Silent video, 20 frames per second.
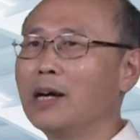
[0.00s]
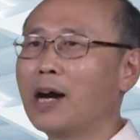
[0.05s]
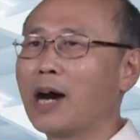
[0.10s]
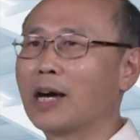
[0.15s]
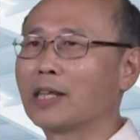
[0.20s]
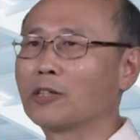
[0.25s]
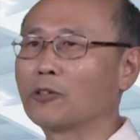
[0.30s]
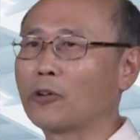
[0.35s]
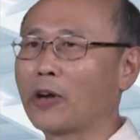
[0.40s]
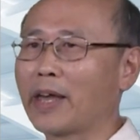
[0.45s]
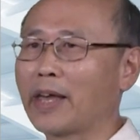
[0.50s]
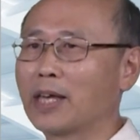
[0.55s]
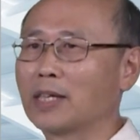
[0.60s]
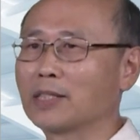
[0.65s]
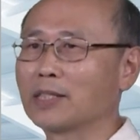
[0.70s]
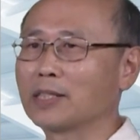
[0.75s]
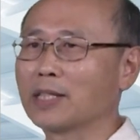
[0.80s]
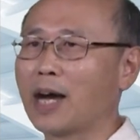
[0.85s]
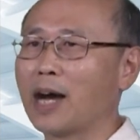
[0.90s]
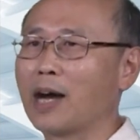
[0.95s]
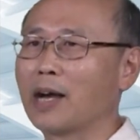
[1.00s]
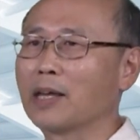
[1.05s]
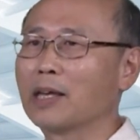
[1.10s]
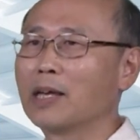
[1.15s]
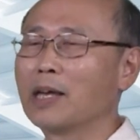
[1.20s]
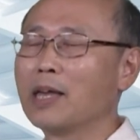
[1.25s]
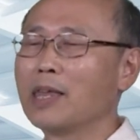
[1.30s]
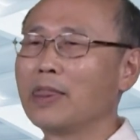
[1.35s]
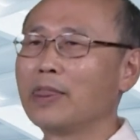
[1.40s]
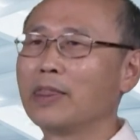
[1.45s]
on the right hand side,
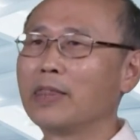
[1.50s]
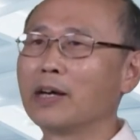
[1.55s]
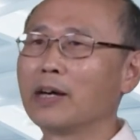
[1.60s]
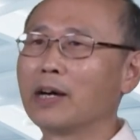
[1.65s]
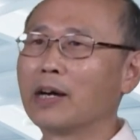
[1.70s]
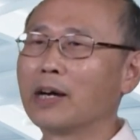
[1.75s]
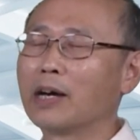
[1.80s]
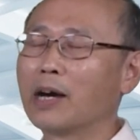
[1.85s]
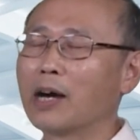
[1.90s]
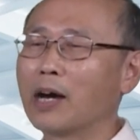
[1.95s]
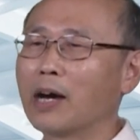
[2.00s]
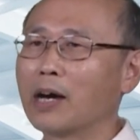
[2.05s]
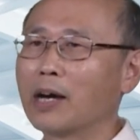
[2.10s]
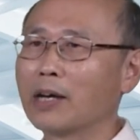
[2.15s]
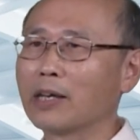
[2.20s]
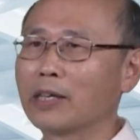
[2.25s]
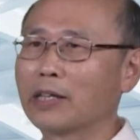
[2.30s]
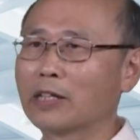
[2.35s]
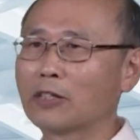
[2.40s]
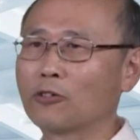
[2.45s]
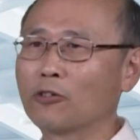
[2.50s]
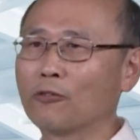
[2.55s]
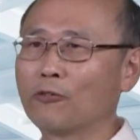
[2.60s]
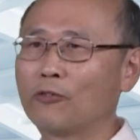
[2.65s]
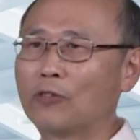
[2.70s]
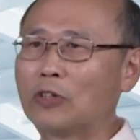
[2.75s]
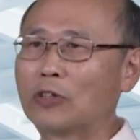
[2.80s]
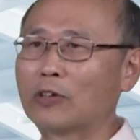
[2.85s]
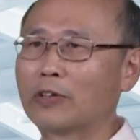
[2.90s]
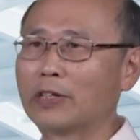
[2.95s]
the electric
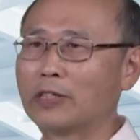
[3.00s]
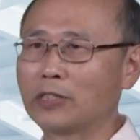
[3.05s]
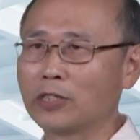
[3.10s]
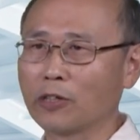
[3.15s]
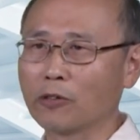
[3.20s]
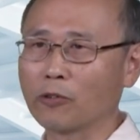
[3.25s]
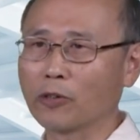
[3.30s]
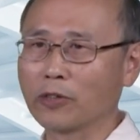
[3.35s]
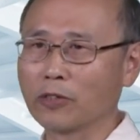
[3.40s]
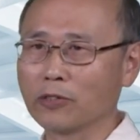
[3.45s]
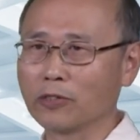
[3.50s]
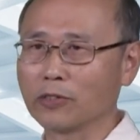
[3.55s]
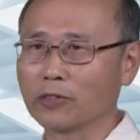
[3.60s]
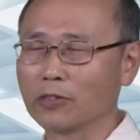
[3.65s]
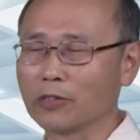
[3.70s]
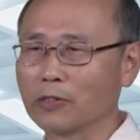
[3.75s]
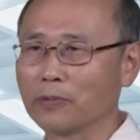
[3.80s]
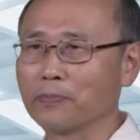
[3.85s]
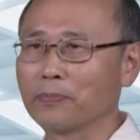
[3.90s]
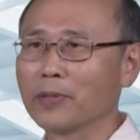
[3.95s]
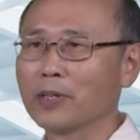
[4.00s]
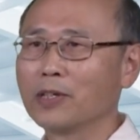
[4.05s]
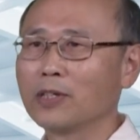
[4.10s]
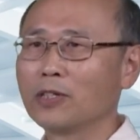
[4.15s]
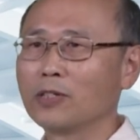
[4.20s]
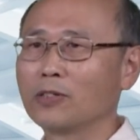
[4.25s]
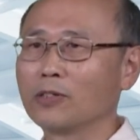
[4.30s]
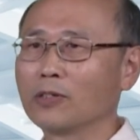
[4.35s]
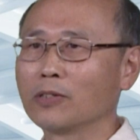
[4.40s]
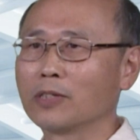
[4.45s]
field is equal to 0.
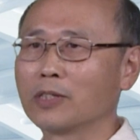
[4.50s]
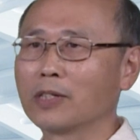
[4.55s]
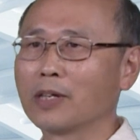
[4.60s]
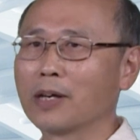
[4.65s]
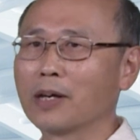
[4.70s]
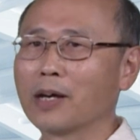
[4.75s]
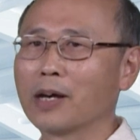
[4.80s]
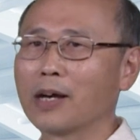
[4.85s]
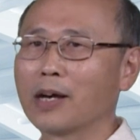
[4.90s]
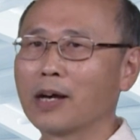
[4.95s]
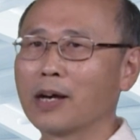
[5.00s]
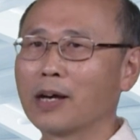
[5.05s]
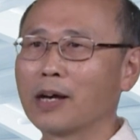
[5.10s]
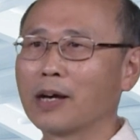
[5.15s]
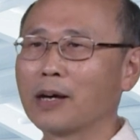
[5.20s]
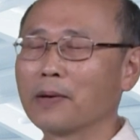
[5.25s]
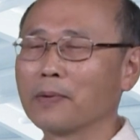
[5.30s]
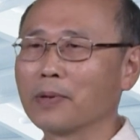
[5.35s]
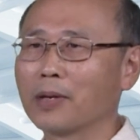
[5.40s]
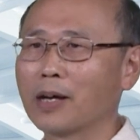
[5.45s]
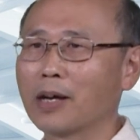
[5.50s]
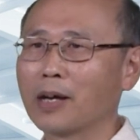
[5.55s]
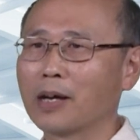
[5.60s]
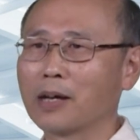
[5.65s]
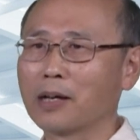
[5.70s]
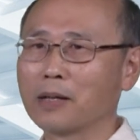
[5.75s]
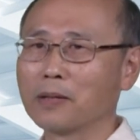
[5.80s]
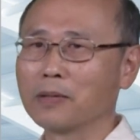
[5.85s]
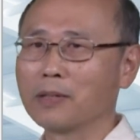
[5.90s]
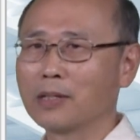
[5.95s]
So the
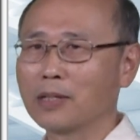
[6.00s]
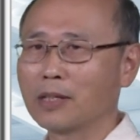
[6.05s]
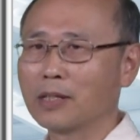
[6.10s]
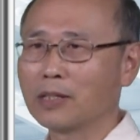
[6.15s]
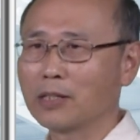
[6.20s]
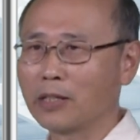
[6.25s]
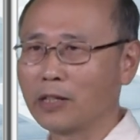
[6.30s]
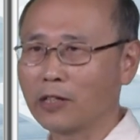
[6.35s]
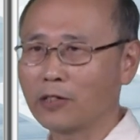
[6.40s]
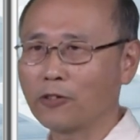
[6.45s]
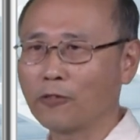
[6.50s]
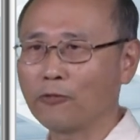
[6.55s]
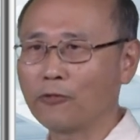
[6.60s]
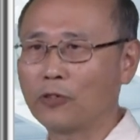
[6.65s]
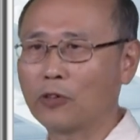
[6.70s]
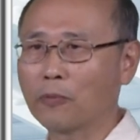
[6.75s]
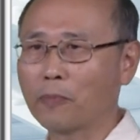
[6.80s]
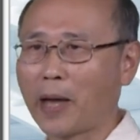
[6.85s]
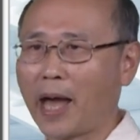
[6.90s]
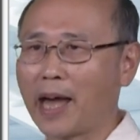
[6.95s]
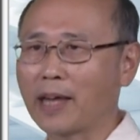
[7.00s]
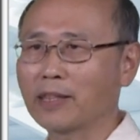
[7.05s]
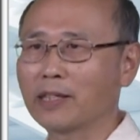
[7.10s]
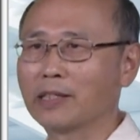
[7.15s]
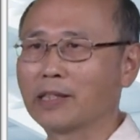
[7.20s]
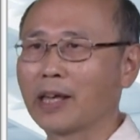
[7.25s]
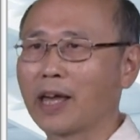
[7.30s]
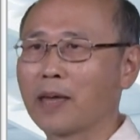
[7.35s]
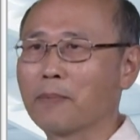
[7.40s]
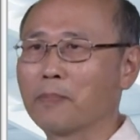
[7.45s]
electric field
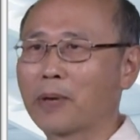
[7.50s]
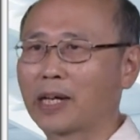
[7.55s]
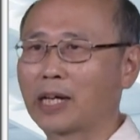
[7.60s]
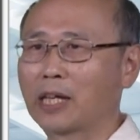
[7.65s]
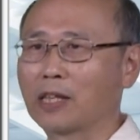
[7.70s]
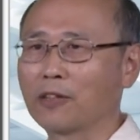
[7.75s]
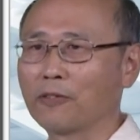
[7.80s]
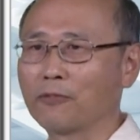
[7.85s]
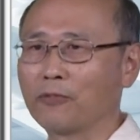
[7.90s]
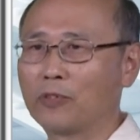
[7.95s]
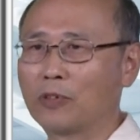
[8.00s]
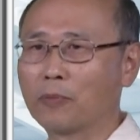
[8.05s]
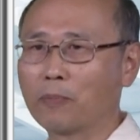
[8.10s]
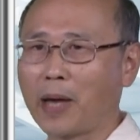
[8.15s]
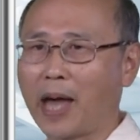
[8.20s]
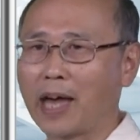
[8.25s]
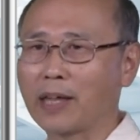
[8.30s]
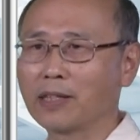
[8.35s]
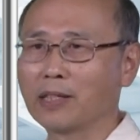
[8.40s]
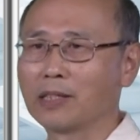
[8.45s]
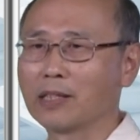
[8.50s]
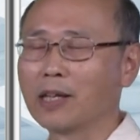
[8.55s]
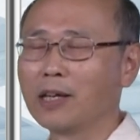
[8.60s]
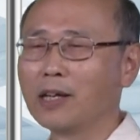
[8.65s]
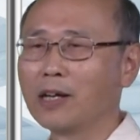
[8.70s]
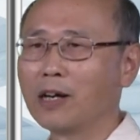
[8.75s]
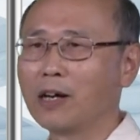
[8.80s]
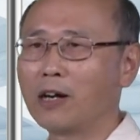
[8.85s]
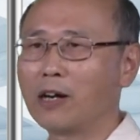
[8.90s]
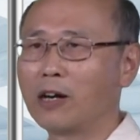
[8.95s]
pattern and magnetic field pattern
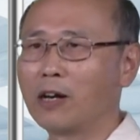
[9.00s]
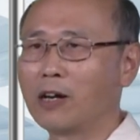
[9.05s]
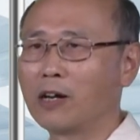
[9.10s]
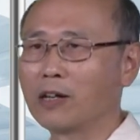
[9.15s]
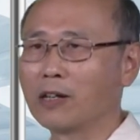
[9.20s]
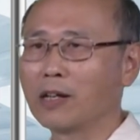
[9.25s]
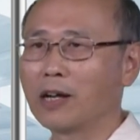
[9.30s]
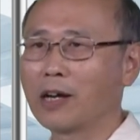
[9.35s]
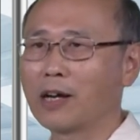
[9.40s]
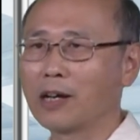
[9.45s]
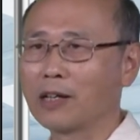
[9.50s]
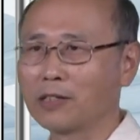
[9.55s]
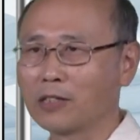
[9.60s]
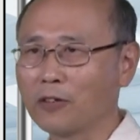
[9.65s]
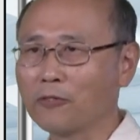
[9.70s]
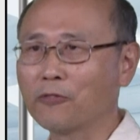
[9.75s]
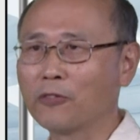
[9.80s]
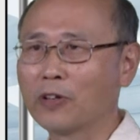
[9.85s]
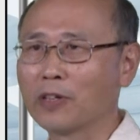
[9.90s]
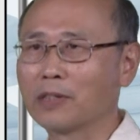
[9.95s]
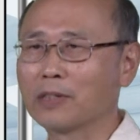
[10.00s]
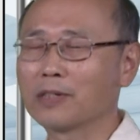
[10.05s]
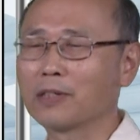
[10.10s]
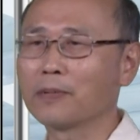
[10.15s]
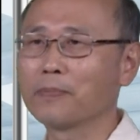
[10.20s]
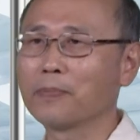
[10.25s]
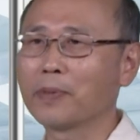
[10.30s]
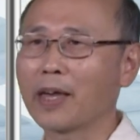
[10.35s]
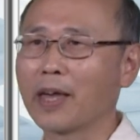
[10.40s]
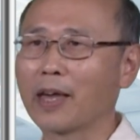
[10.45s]
are
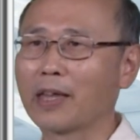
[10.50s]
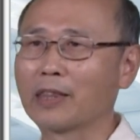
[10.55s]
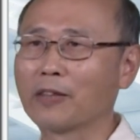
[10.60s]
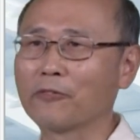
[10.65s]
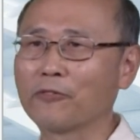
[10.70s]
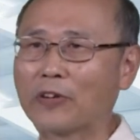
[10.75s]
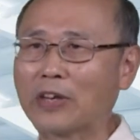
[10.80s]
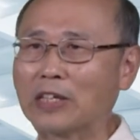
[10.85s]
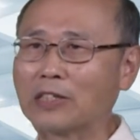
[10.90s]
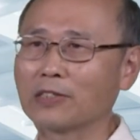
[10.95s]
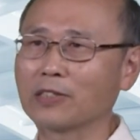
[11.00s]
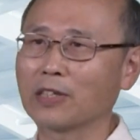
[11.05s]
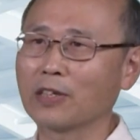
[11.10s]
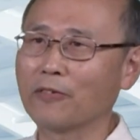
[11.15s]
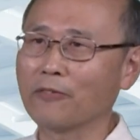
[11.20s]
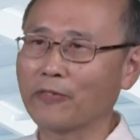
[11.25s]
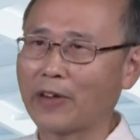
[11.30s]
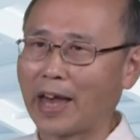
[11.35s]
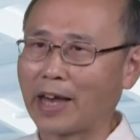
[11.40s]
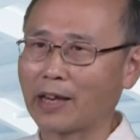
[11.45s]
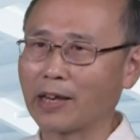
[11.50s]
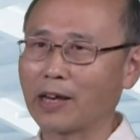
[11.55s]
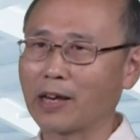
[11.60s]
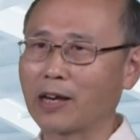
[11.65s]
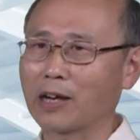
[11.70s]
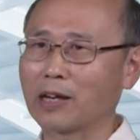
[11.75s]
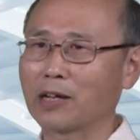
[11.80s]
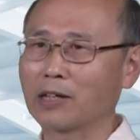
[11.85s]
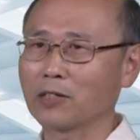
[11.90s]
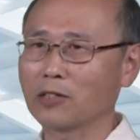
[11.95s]
different, and the phase in fact
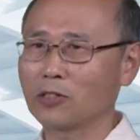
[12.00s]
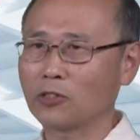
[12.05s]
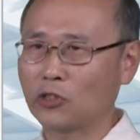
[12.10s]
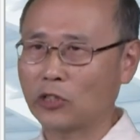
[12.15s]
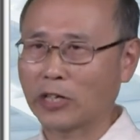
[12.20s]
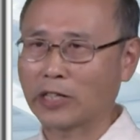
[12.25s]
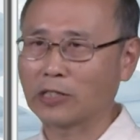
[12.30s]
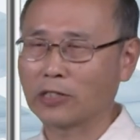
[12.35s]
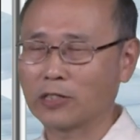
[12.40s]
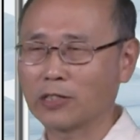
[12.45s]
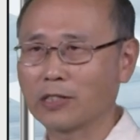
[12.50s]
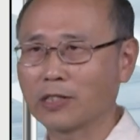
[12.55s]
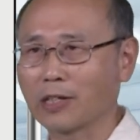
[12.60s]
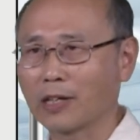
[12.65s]
changed